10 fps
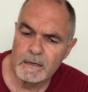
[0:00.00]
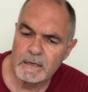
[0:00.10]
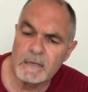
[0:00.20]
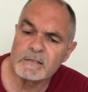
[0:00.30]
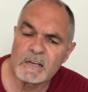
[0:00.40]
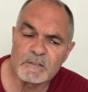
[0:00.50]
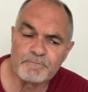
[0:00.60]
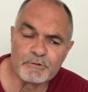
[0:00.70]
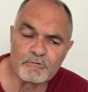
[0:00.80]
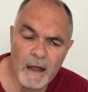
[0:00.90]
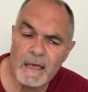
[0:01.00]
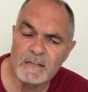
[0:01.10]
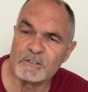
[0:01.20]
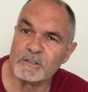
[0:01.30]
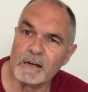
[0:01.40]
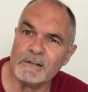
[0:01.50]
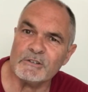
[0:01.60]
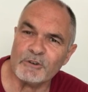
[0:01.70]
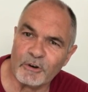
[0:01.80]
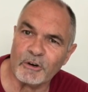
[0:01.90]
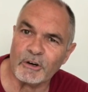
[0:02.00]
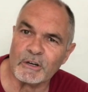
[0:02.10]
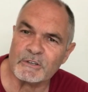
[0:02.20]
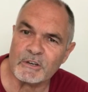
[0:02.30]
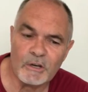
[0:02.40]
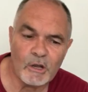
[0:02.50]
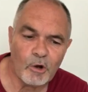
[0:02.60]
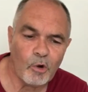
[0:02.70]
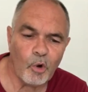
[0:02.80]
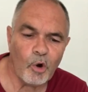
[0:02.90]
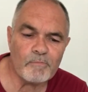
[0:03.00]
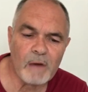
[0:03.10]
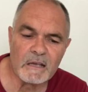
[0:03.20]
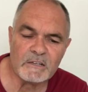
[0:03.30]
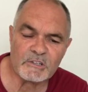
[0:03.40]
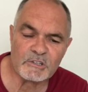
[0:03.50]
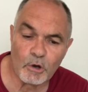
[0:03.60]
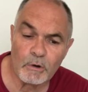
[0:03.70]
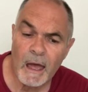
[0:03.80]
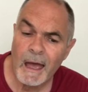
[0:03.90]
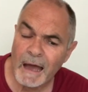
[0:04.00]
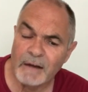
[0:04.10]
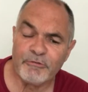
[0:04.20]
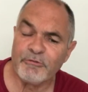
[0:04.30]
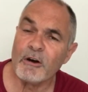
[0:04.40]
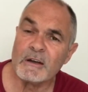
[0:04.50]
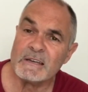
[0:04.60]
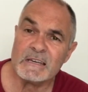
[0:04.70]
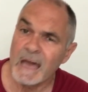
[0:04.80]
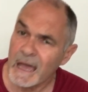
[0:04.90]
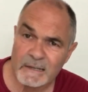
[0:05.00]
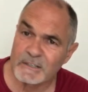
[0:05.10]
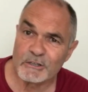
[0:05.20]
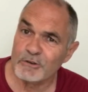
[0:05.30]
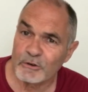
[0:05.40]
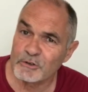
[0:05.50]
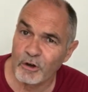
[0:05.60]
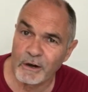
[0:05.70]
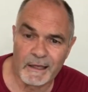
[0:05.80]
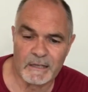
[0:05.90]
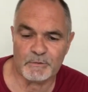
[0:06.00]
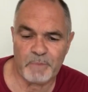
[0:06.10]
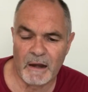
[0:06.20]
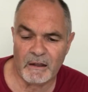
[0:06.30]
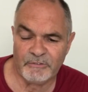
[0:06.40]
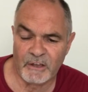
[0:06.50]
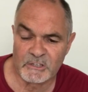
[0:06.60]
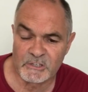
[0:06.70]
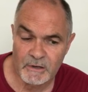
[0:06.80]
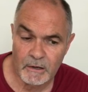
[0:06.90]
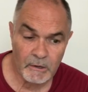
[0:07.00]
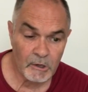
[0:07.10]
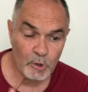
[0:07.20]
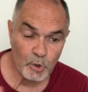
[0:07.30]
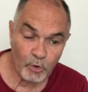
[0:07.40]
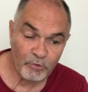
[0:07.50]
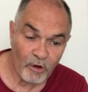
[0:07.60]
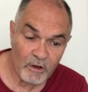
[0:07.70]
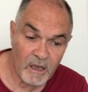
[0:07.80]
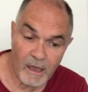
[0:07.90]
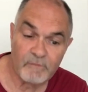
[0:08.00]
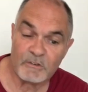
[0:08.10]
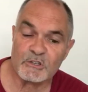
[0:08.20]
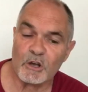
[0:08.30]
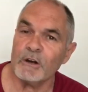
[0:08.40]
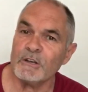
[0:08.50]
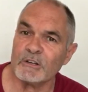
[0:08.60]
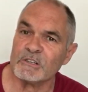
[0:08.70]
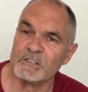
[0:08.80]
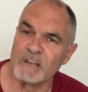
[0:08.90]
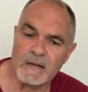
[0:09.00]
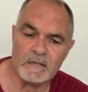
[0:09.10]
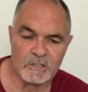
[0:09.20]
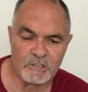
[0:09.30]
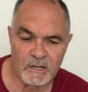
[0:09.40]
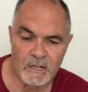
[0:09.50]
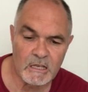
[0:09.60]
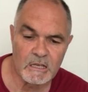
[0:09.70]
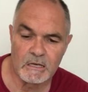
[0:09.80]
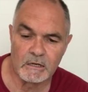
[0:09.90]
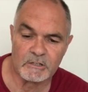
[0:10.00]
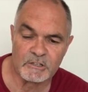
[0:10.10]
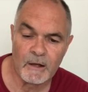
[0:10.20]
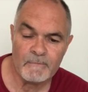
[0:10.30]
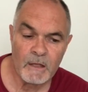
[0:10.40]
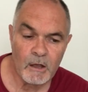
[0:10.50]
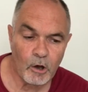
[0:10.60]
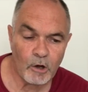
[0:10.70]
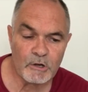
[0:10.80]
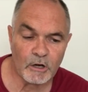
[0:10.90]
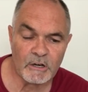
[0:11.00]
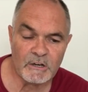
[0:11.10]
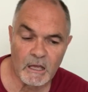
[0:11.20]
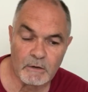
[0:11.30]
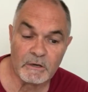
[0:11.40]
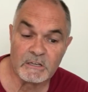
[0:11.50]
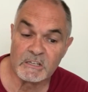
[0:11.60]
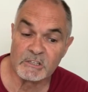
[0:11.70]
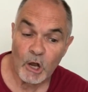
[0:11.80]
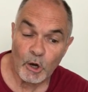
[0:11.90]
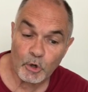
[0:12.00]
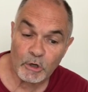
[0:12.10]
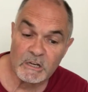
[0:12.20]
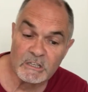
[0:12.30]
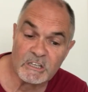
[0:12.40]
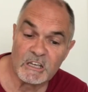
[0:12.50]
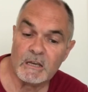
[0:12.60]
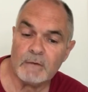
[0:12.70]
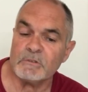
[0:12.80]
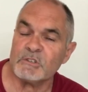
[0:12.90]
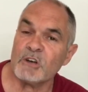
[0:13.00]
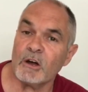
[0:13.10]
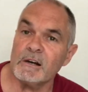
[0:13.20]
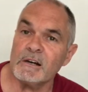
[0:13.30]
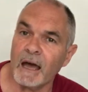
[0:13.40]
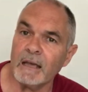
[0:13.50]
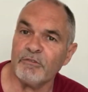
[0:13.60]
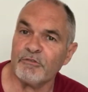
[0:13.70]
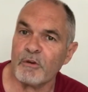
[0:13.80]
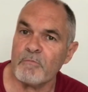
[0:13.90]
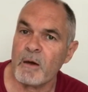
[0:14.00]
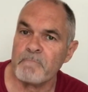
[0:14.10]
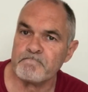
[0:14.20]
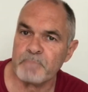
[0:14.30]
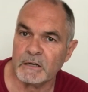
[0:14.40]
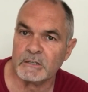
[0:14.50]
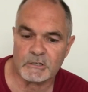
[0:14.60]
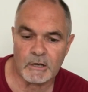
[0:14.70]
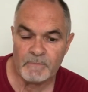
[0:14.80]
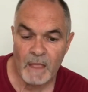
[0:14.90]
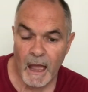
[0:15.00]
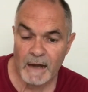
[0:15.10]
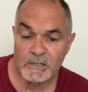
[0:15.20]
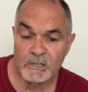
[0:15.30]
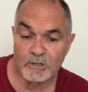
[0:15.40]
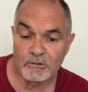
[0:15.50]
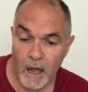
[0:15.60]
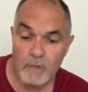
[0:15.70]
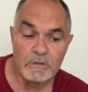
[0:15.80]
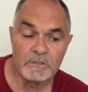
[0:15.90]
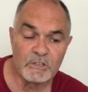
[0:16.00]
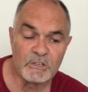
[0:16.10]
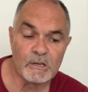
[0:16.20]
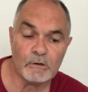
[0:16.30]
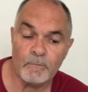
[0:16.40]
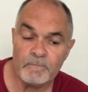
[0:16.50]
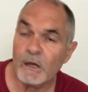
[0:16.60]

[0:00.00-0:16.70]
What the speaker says: He says, praise the Lord, O my soul, and forget not all his benefits, who forgives all your sins and heals all your iniquities, who redeems your life from the pit and crowns you